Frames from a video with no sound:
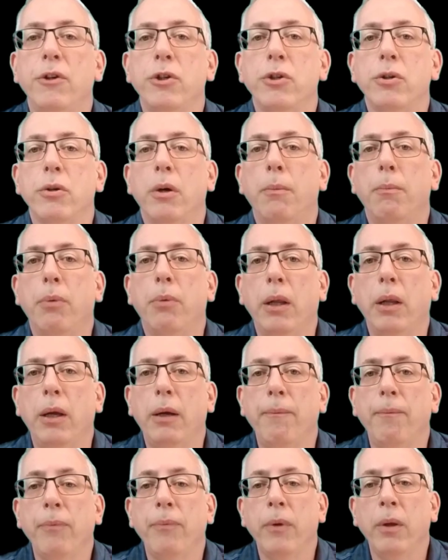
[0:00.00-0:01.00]
Fisher
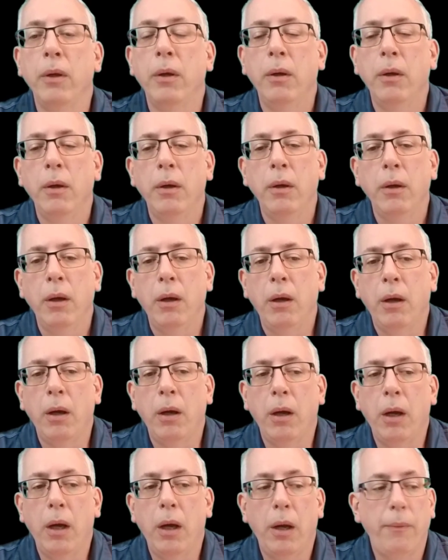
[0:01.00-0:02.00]
umbrella.
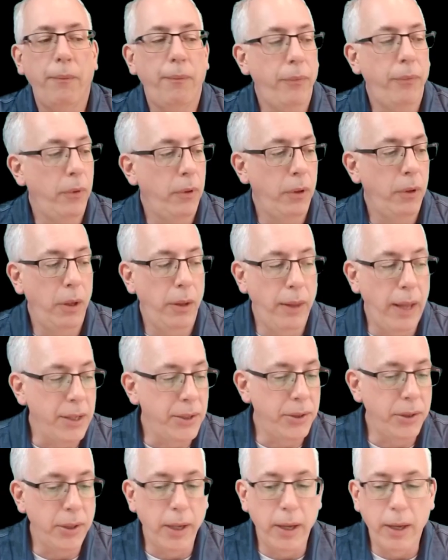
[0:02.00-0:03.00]
Uh,
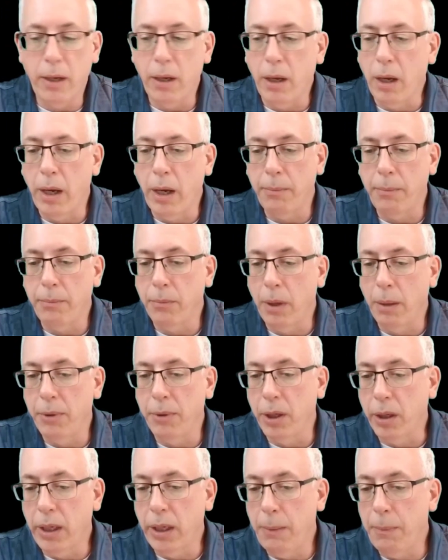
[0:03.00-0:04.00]
that said, I'm, I'm
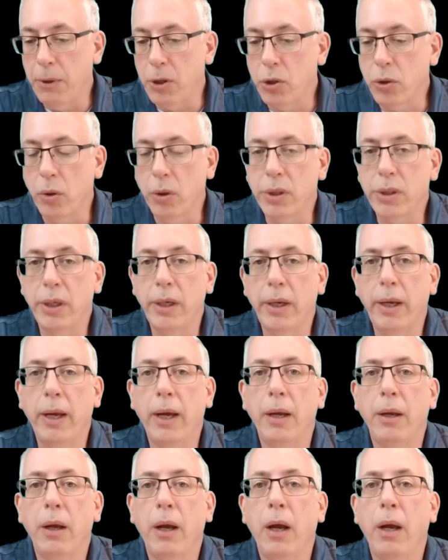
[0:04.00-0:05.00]
going to keep it short today.
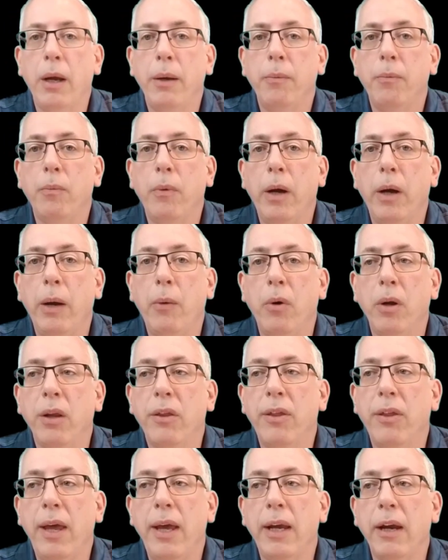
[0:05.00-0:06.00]
I, I, I want
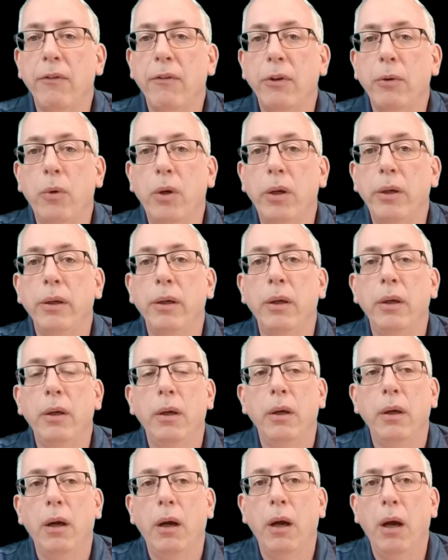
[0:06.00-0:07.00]
to thank everyone
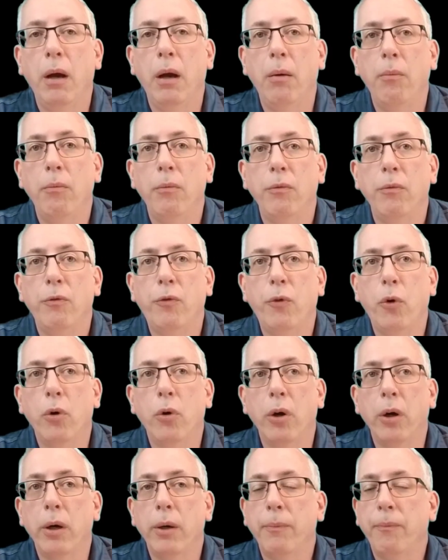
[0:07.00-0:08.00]
um,
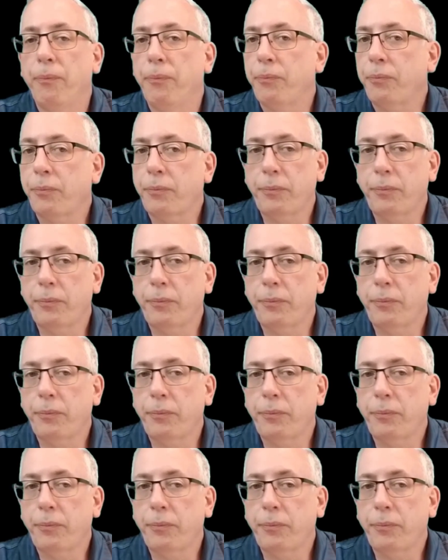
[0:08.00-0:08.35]
for